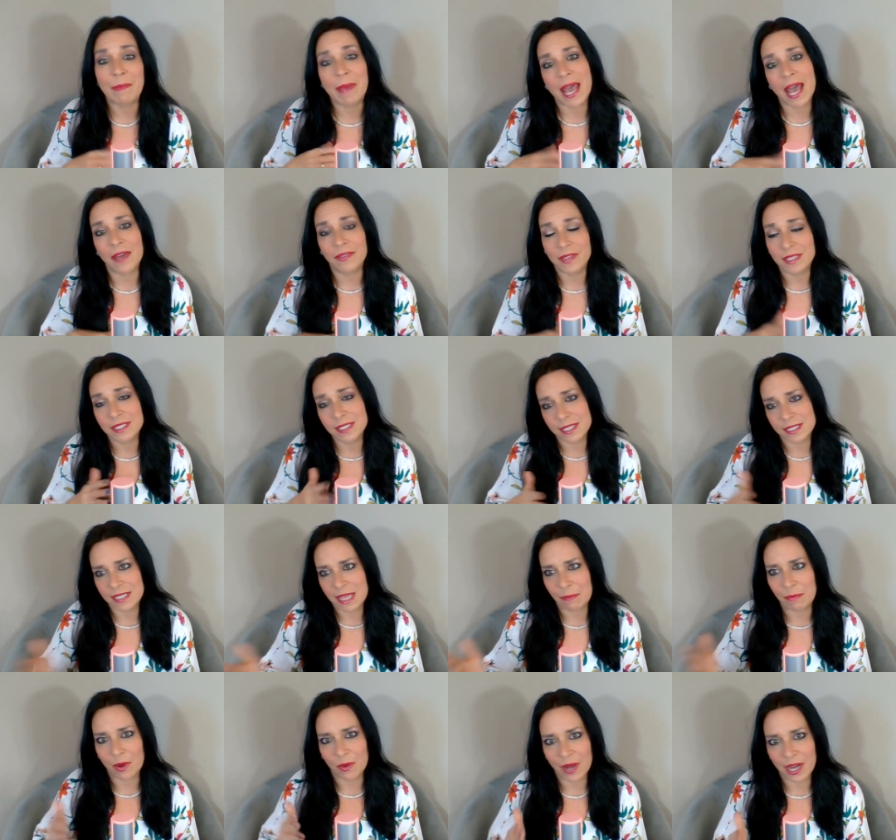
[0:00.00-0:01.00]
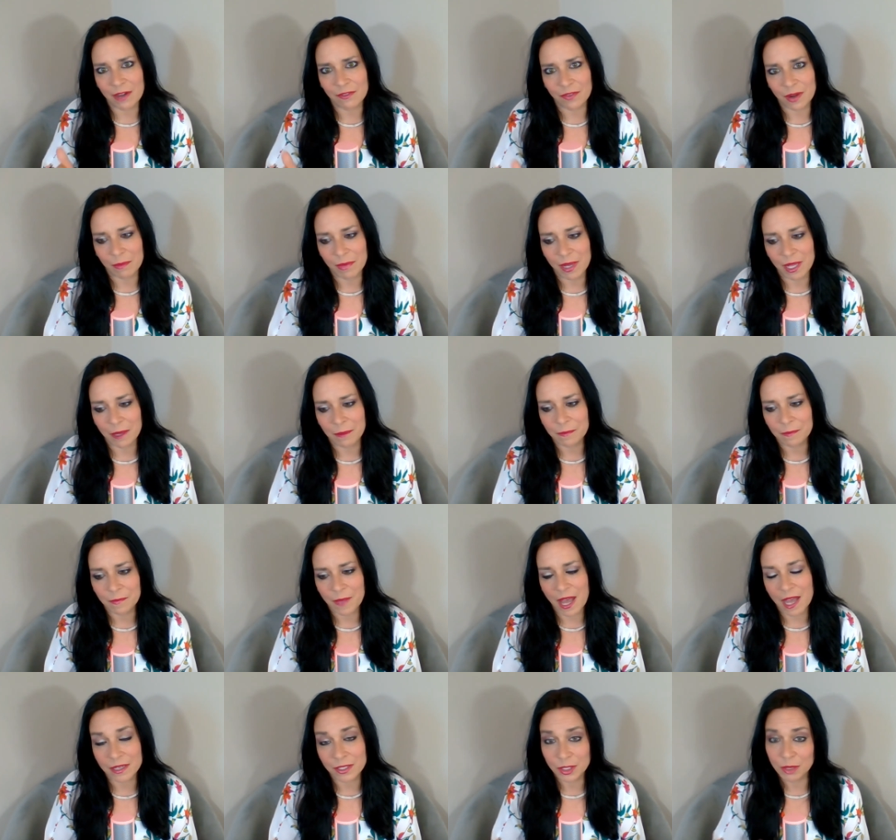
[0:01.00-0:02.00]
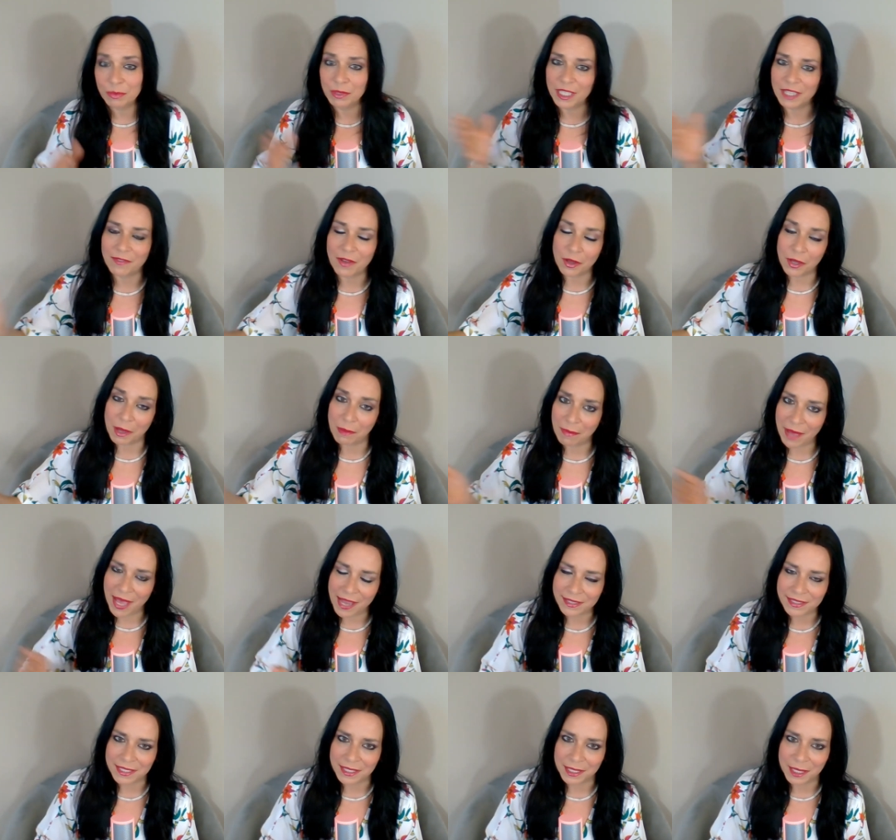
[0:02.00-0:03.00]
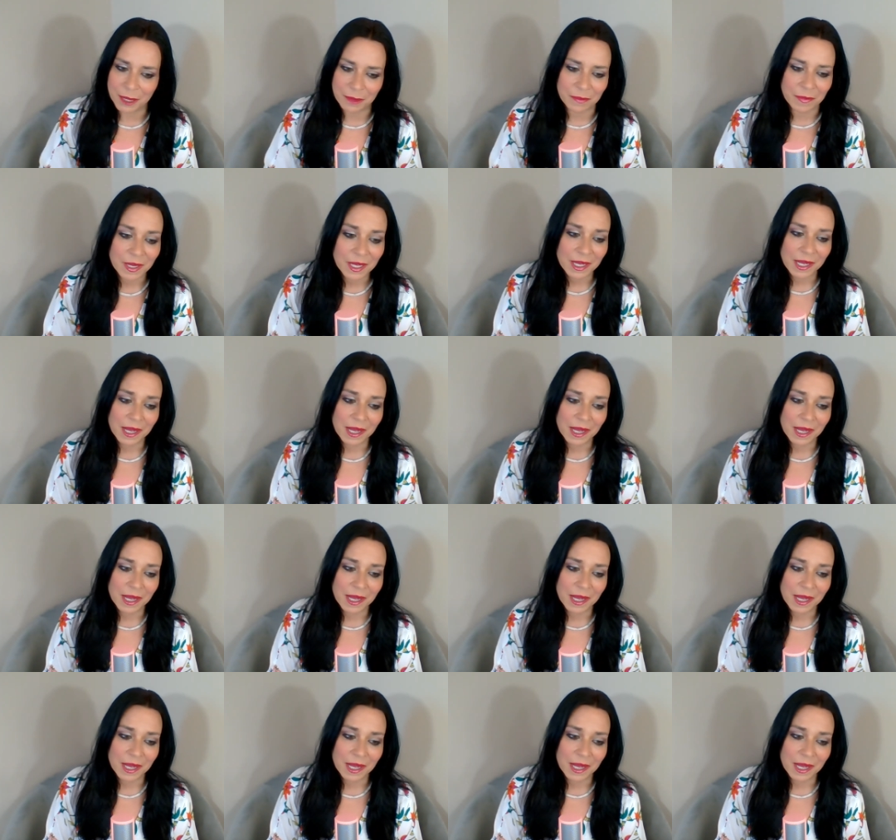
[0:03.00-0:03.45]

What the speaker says: path is to separate from him, I do believe I'll come back to him.